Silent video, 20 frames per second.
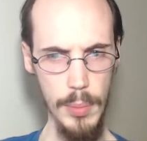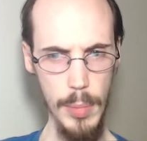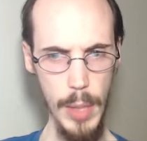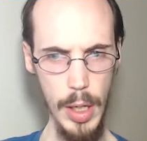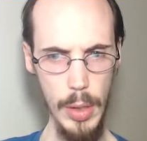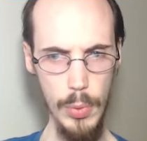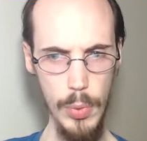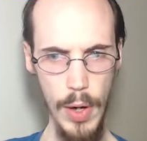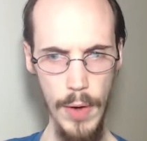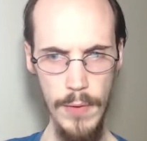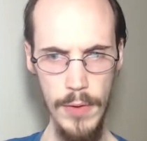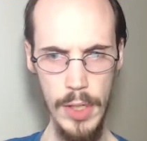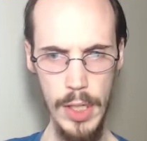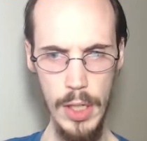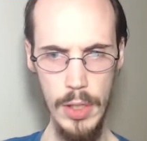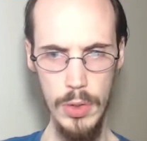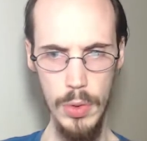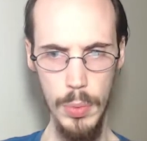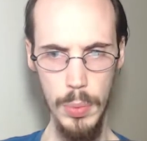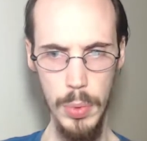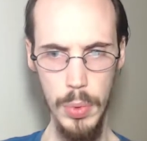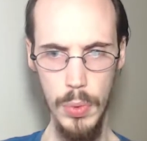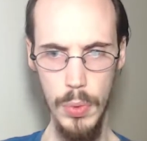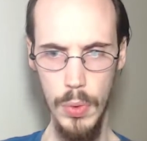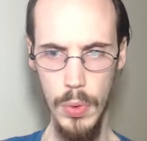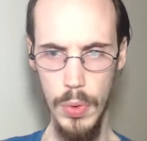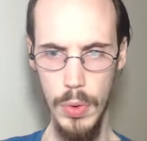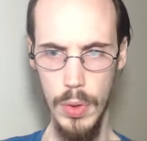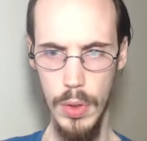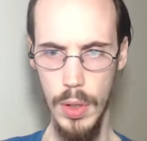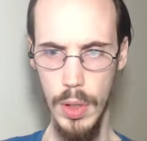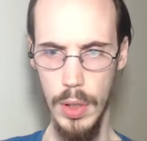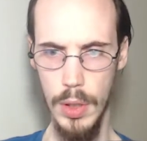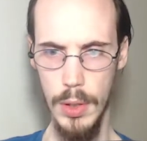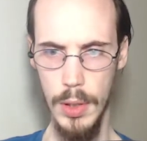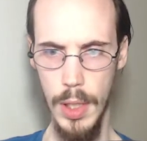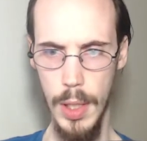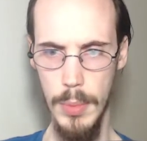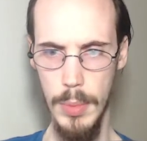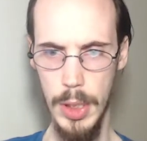My gravitational pull
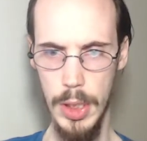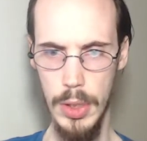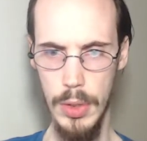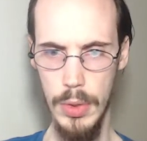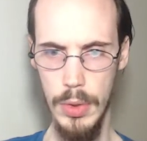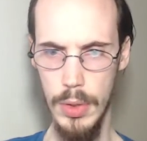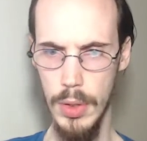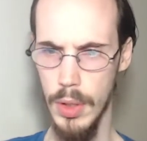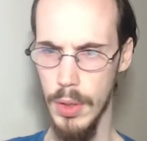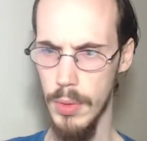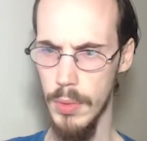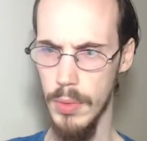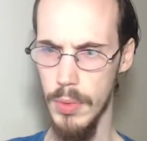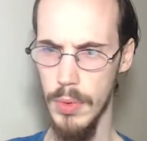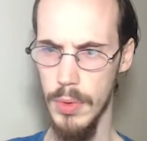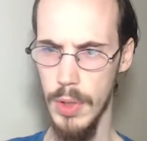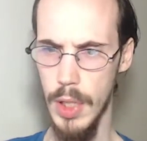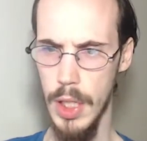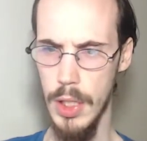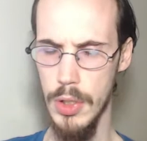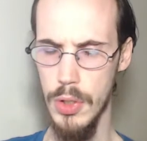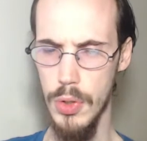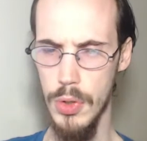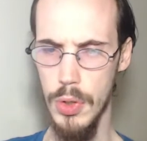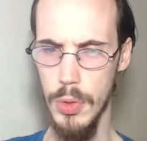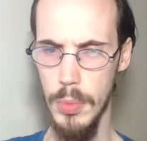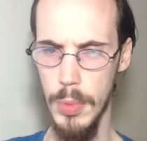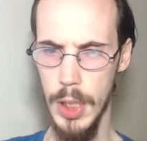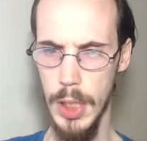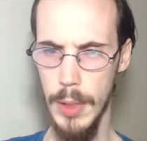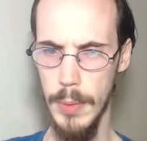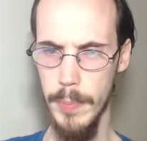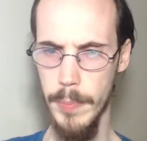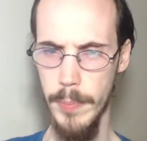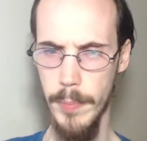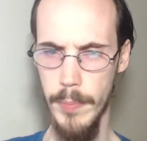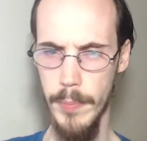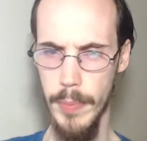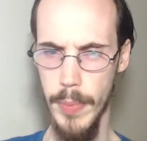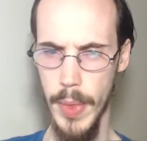led you to me.
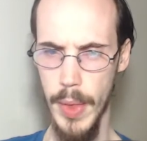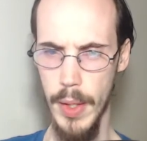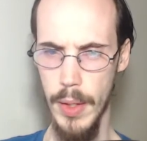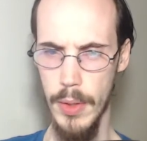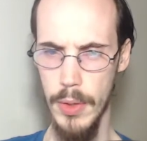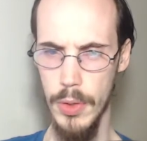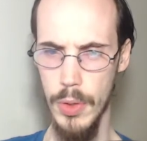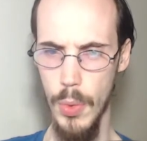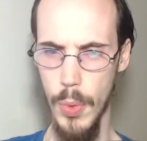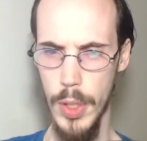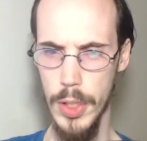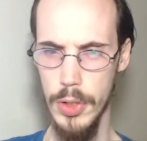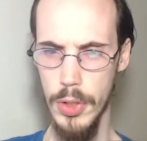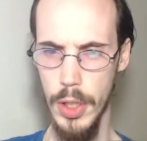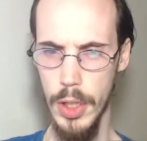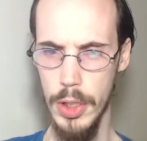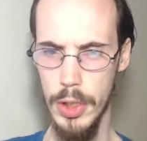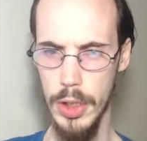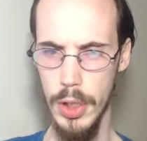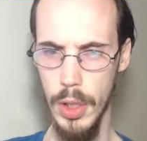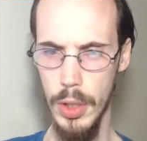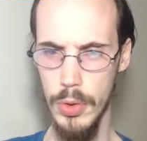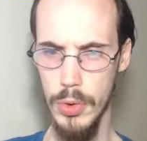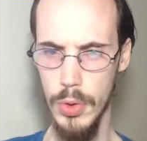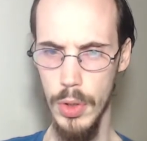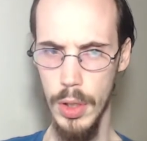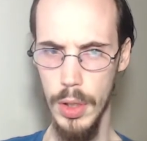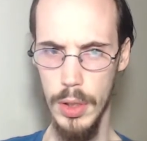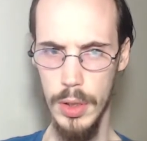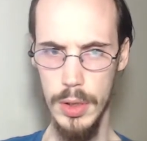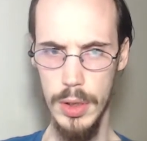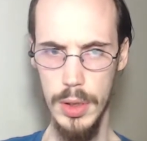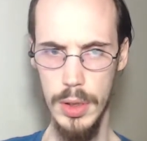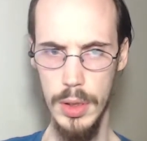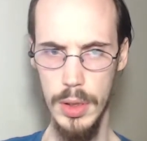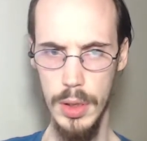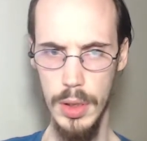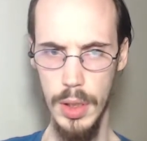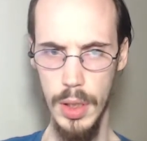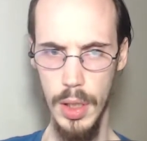Don't waste your energy on drugs.
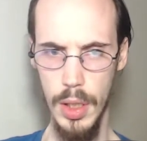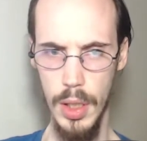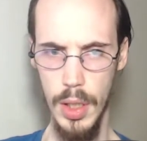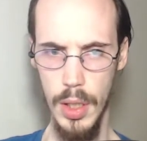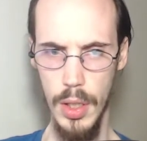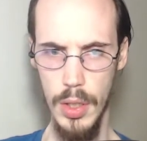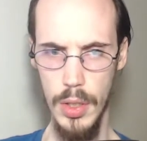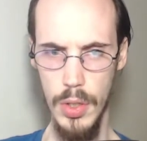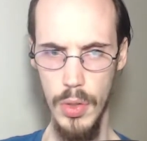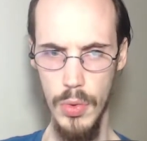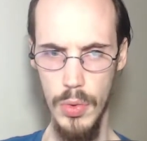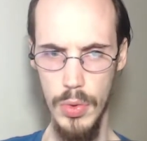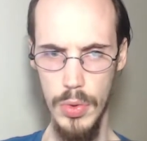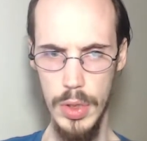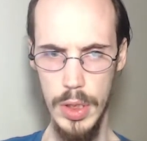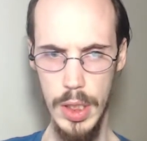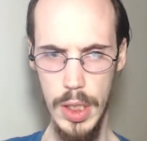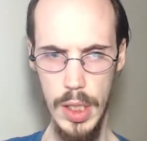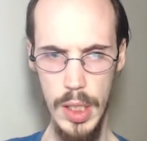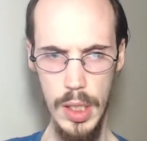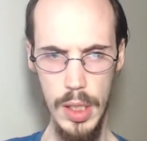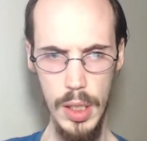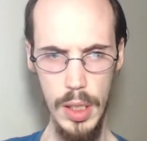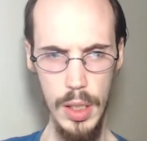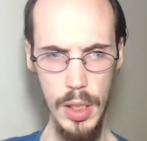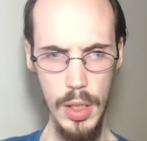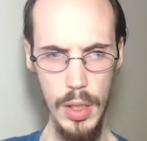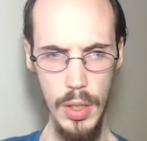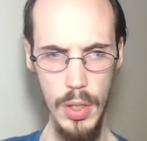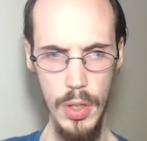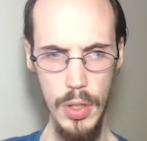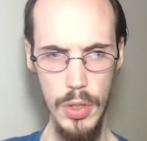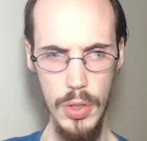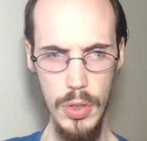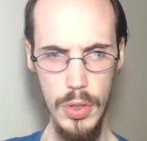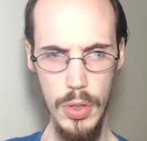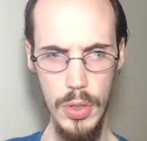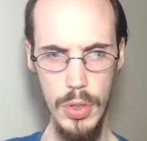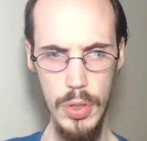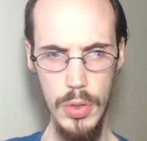Don't you see? You
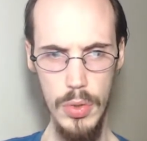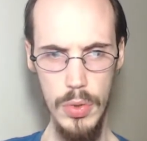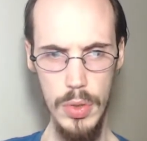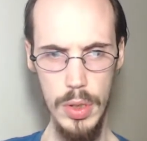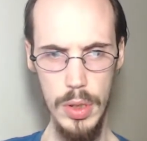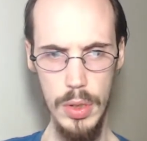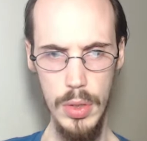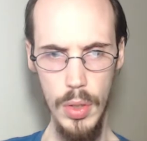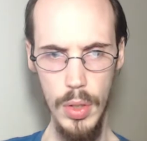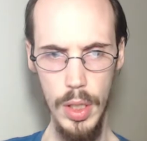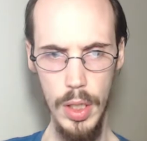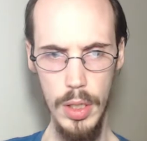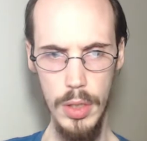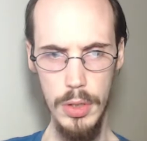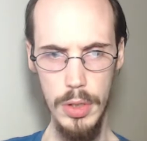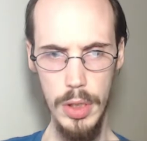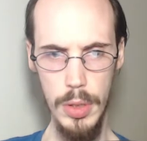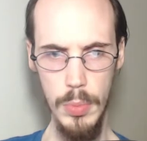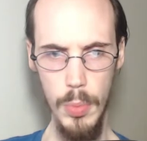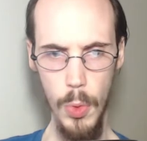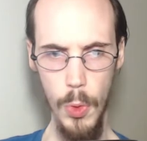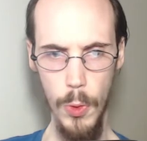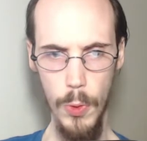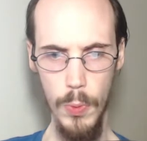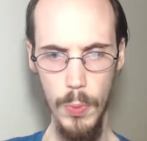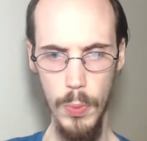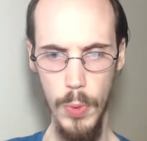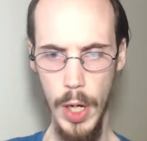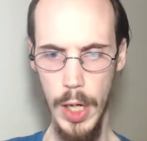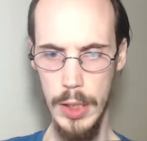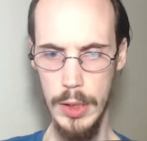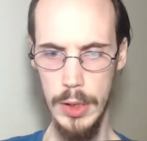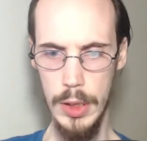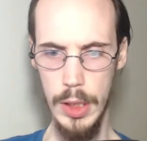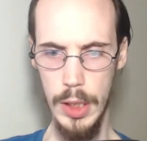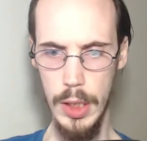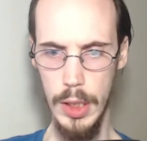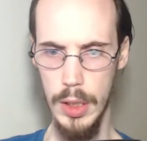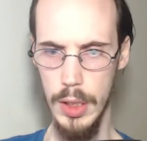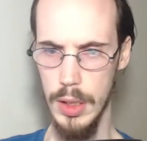should use your energy more
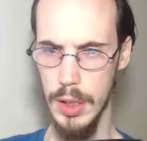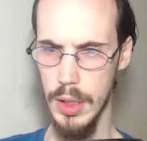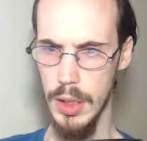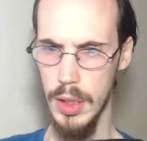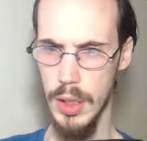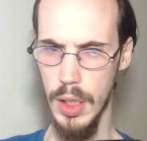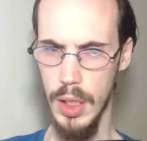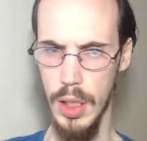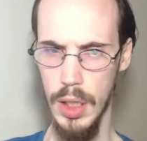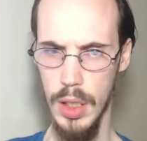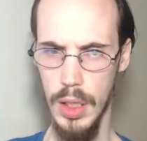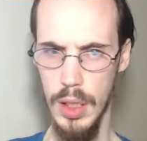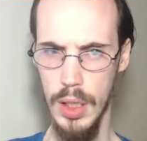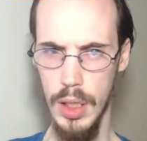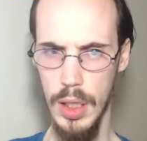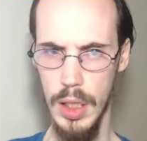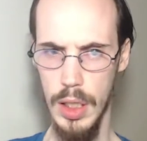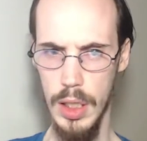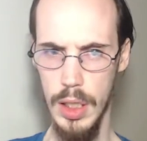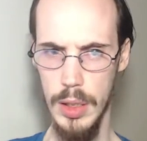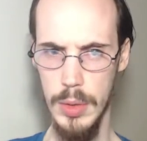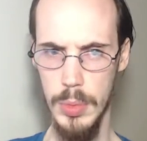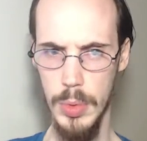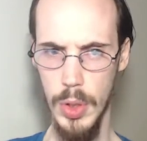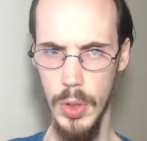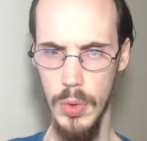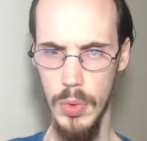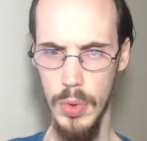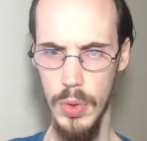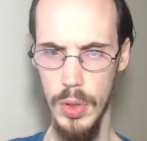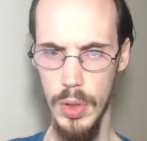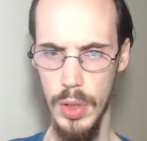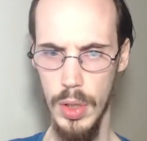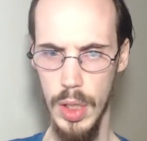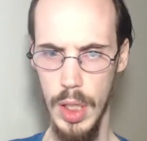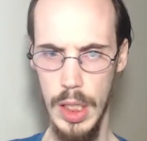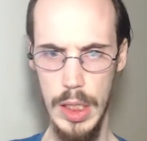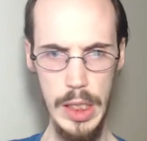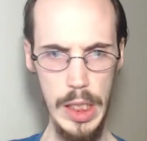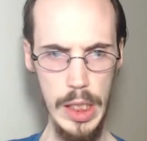wisely. Huh? Let him go?
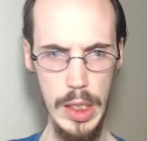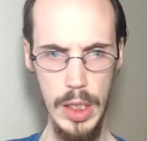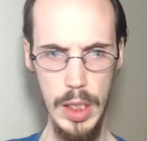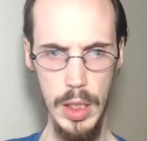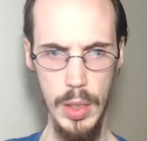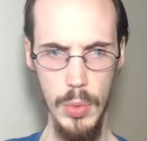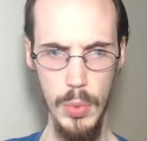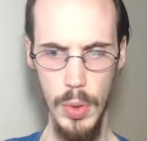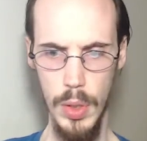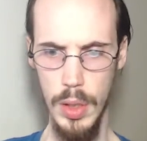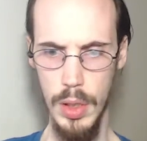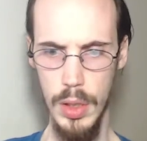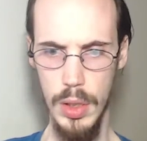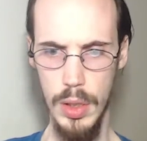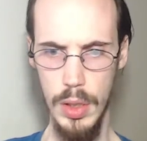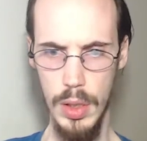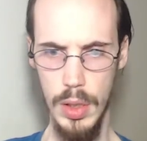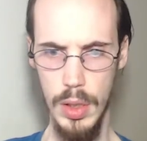It's like, no run.